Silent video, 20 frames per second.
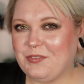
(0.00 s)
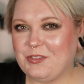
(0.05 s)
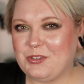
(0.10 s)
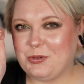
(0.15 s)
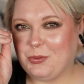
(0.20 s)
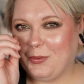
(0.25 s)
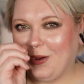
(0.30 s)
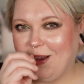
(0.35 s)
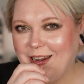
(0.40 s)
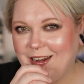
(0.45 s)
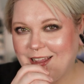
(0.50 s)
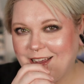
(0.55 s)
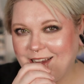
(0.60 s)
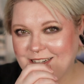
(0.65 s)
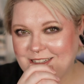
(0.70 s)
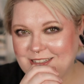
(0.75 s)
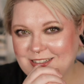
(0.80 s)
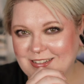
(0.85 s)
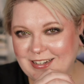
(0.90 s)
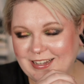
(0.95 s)

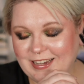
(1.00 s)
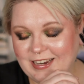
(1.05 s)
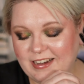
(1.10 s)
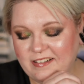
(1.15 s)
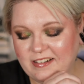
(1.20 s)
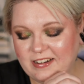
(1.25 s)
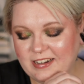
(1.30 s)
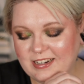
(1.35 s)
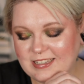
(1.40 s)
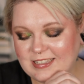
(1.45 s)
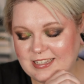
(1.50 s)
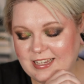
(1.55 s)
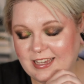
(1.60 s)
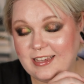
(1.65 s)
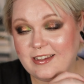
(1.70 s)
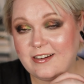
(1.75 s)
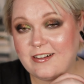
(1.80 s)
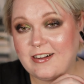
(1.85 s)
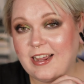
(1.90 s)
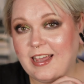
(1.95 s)
Twilight collection is
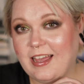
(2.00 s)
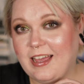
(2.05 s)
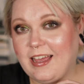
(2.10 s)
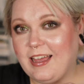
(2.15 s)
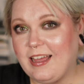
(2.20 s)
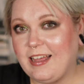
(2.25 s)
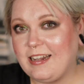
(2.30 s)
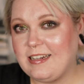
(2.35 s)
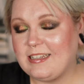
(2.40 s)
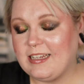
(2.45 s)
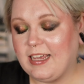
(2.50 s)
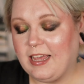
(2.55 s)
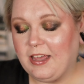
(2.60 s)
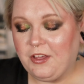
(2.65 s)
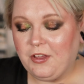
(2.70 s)
here, and